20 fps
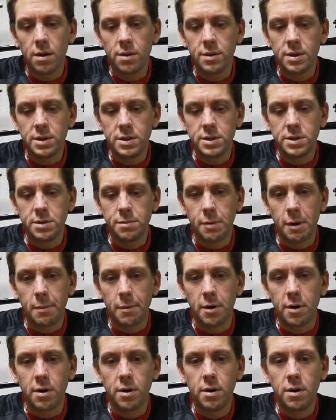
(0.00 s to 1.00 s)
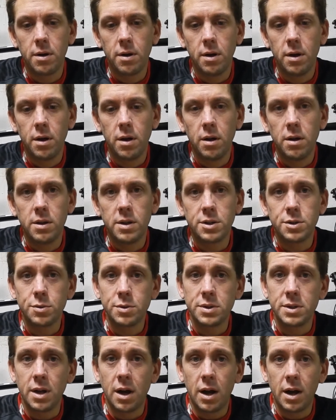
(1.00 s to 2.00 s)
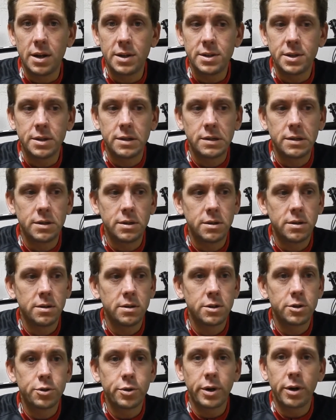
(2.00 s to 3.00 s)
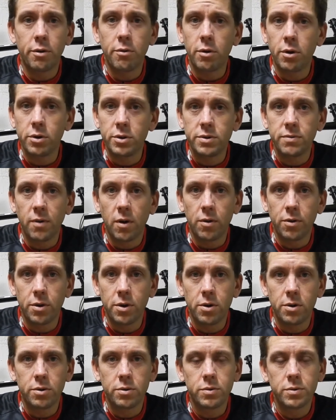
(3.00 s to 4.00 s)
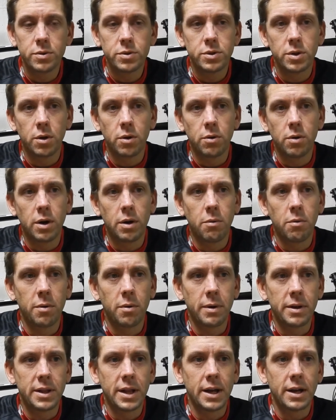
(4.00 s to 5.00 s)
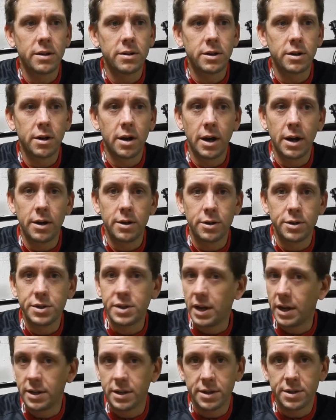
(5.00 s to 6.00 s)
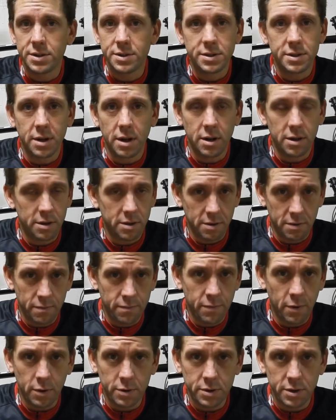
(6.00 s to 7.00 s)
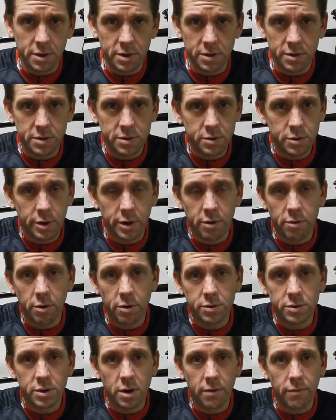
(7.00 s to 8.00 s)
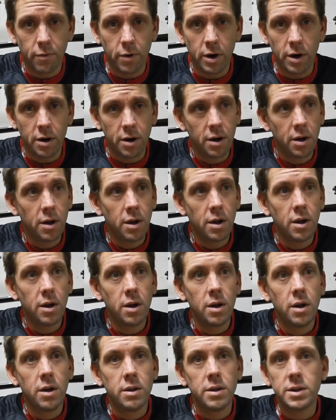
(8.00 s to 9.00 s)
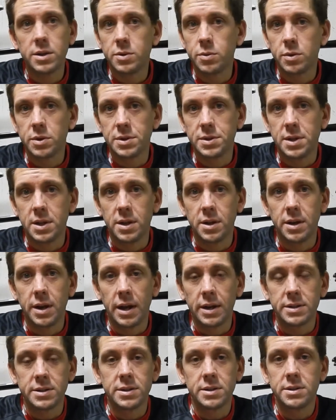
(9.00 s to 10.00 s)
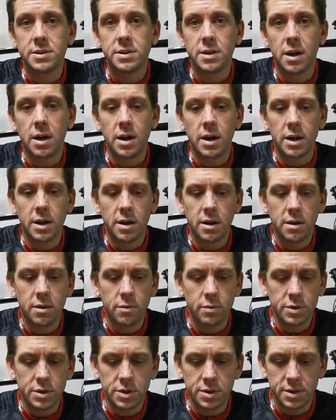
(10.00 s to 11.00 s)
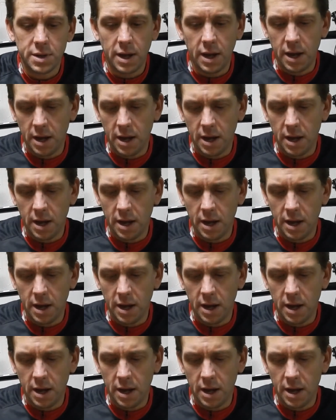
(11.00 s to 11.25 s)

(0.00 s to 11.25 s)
This is a bummer. This was not Trainer Road's fault though, so I to make that clear. I understand this is not the fault of this Trainer Road software. This was the Nexus 9, which is